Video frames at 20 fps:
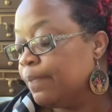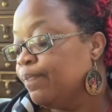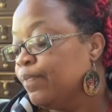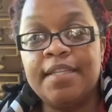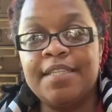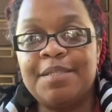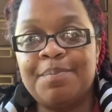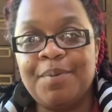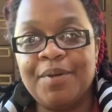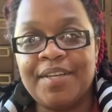
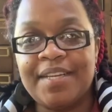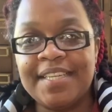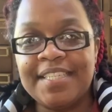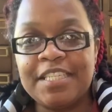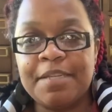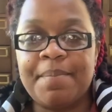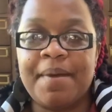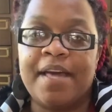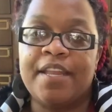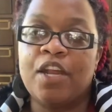This book
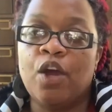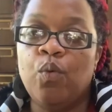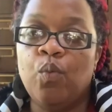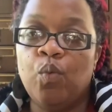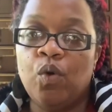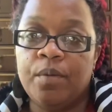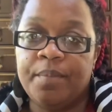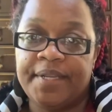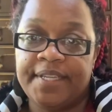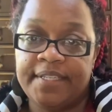is about a
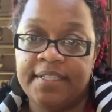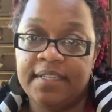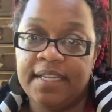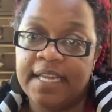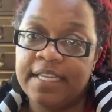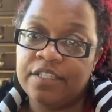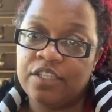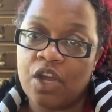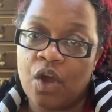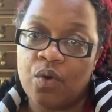woman,
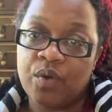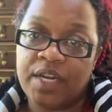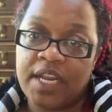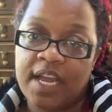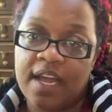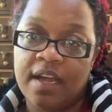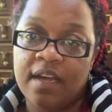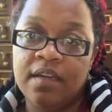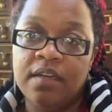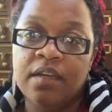
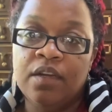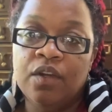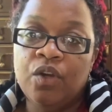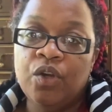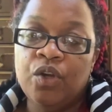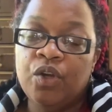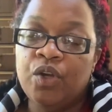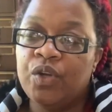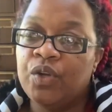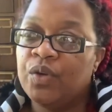Antonia,
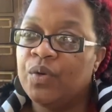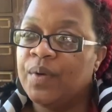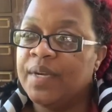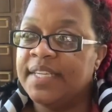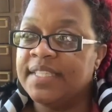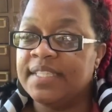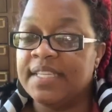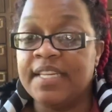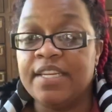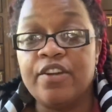who
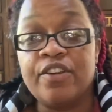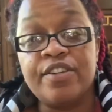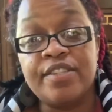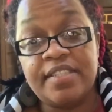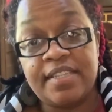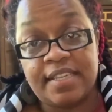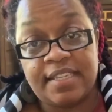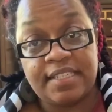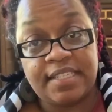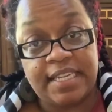is in her
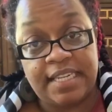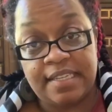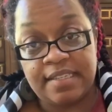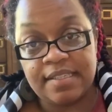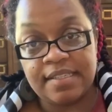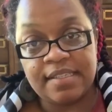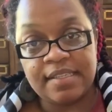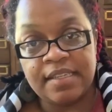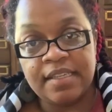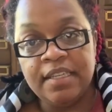
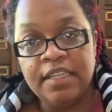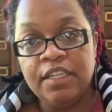sixties.